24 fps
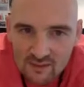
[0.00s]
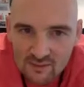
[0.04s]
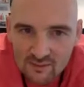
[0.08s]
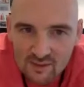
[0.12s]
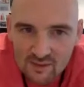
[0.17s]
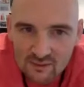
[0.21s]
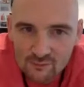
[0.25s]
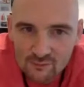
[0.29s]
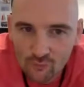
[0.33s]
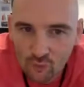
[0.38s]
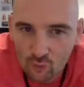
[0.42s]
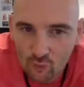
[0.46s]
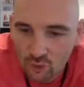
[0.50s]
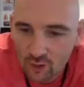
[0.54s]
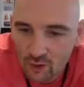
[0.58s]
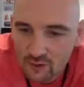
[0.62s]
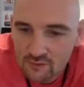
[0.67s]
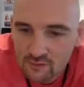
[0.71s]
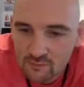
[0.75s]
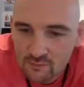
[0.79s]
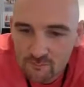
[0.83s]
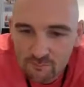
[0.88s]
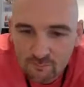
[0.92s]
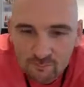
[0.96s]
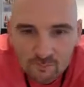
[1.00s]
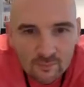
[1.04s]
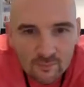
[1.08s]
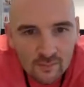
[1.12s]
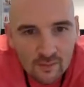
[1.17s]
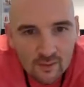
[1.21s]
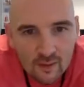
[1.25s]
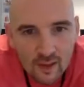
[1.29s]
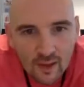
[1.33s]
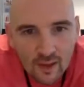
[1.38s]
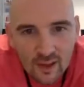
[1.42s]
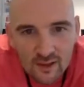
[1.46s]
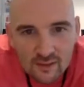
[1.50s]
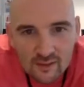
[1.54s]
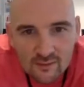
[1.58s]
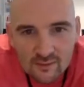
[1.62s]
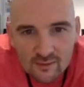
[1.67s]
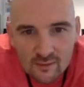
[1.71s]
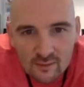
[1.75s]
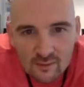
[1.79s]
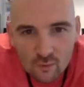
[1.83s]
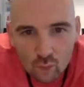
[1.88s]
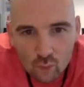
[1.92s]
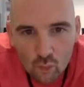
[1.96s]
this for us, and
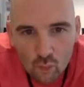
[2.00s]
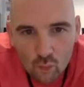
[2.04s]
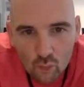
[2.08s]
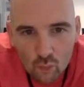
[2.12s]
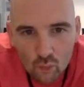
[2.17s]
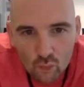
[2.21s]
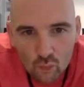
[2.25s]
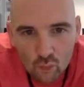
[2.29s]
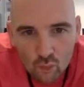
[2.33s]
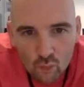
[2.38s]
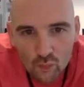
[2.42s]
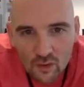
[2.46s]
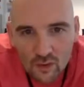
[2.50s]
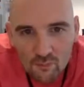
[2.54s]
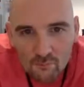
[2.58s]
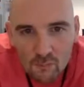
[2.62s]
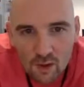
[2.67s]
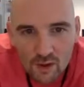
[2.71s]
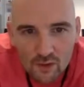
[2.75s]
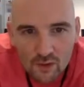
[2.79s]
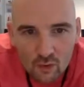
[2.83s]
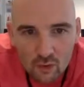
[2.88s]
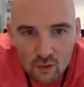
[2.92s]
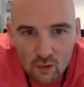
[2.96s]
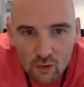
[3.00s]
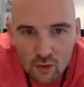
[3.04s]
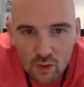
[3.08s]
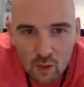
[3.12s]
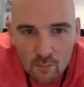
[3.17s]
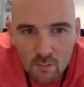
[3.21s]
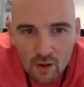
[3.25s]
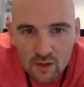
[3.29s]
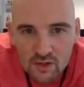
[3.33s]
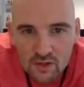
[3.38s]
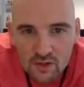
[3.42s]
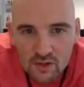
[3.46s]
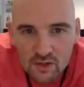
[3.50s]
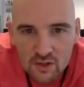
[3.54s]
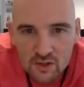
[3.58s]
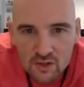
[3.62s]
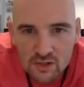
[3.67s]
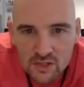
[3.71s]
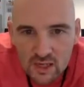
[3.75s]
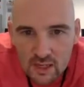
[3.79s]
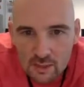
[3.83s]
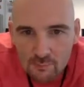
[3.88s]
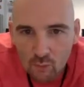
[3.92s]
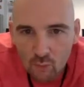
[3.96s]
it might not look like much
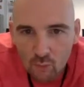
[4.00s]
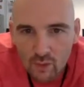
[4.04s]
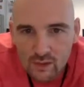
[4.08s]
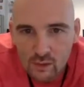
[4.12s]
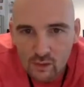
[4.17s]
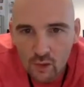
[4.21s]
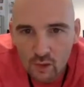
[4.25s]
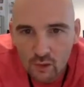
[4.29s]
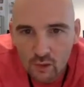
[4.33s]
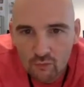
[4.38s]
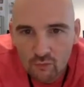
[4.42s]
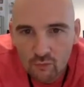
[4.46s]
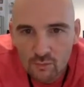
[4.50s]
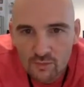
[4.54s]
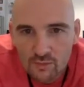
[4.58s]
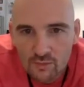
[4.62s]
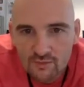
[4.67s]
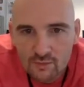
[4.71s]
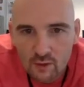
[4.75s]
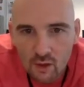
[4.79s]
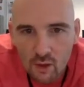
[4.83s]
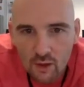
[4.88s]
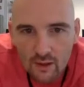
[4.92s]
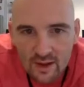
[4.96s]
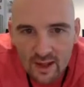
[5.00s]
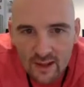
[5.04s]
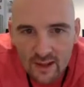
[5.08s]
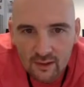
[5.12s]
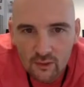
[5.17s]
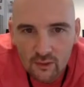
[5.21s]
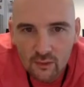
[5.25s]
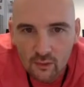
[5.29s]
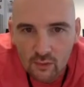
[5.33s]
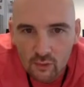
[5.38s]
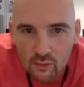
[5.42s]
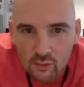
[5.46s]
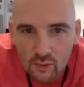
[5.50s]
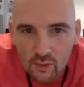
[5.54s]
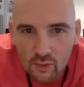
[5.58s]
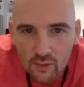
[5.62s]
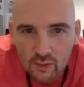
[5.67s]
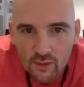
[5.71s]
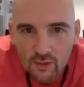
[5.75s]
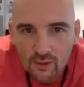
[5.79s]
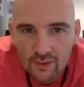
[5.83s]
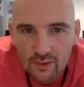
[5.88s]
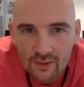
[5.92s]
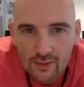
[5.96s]
here, but when you look from a certain angle,
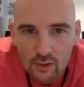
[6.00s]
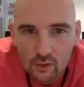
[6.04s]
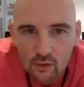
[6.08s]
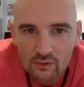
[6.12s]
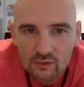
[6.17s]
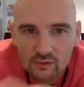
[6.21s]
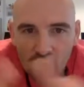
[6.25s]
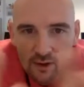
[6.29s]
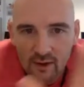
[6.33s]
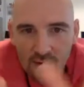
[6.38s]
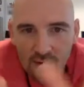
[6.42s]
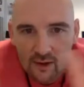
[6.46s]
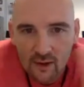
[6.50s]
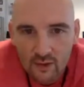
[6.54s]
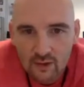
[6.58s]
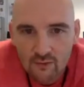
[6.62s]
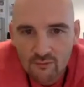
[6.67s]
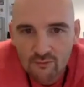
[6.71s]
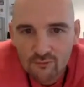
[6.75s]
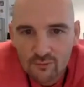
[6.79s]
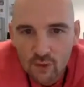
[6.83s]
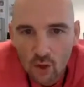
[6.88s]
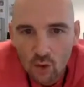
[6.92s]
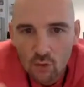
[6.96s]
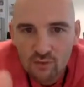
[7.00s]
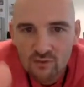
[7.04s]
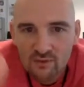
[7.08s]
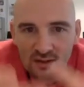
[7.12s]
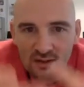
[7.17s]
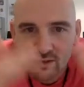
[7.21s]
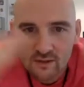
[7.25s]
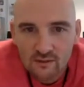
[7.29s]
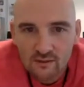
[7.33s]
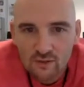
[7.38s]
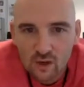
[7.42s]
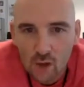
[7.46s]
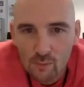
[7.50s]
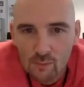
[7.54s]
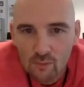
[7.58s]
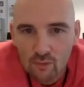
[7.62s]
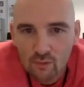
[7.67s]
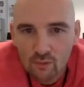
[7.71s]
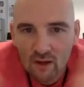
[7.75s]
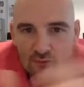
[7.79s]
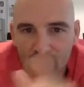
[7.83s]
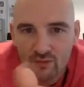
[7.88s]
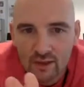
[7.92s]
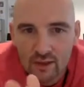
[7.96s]
it looks like a kind of floating
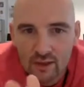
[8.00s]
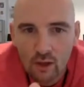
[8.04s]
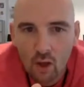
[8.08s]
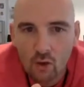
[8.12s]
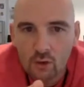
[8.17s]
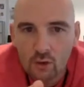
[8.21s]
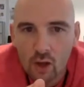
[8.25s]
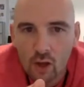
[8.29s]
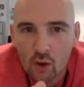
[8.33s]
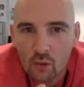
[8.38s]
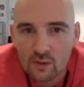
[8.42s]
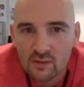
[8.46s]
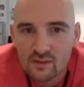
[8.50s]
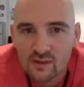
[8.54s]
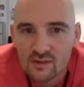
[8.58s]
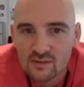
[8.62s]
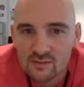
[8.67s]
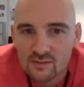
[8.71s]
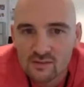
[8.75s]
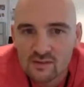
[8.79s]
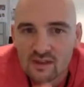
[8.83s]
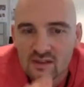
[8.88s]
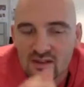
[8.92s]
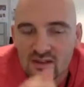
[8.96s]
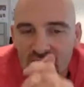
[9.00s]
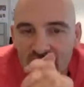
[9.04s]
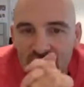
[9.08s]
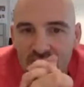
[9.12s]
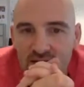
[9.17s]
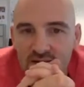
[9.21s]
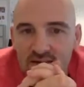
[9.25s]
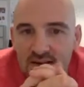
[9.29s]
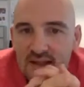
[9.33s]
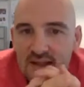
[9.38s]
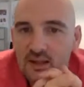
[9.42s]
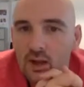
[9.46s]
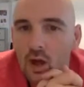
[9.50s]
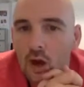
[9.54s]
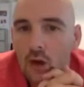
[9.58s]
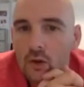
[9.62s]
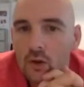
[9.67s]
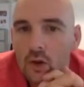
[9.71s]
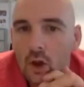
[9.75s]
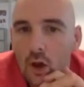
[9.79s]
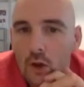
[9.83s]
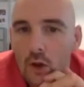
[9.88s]
typographic logo, and this is the D&AD logo.